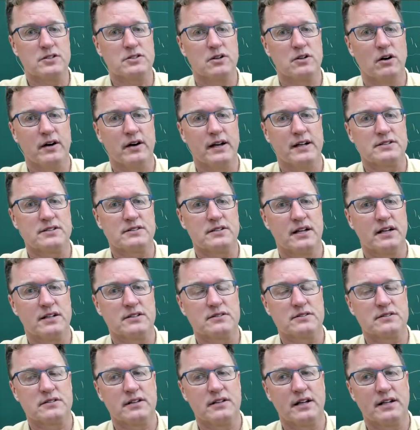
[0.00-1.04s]
So it's
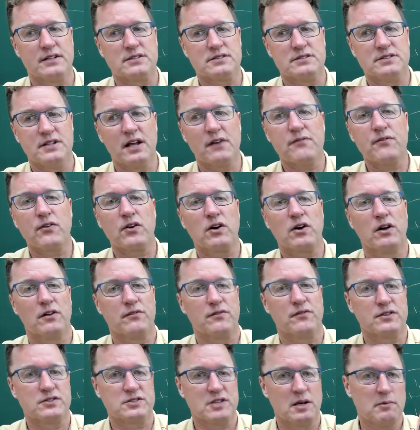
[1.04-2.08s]
it's it's difficult
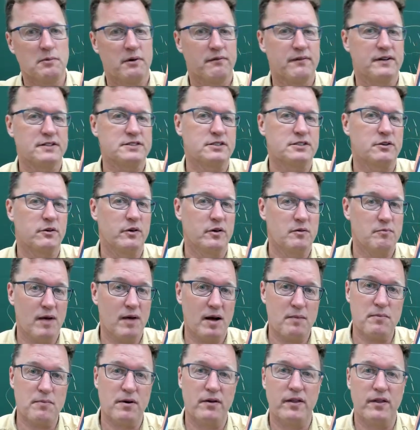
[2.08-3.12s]
for some of us to
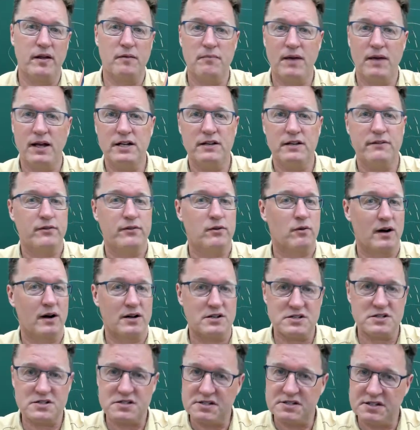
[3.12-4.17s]
remember that many of you are
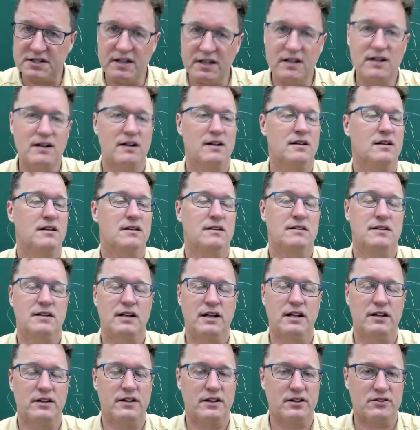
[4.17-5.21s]
still
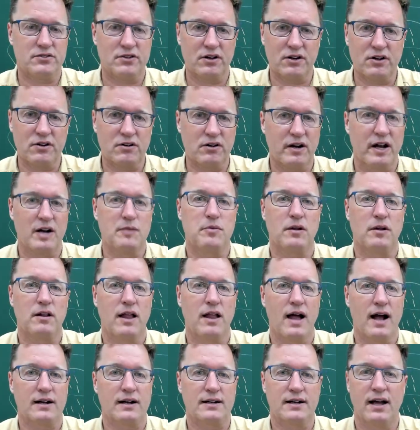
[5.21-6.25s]
in this incredible
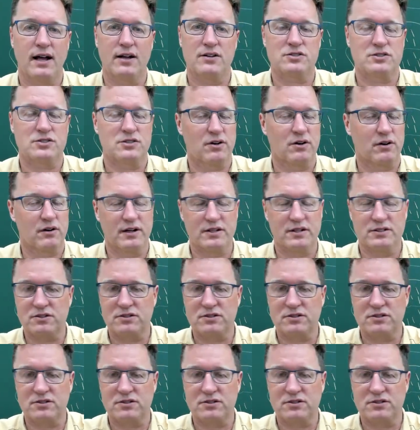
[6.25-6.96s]
lockdown story.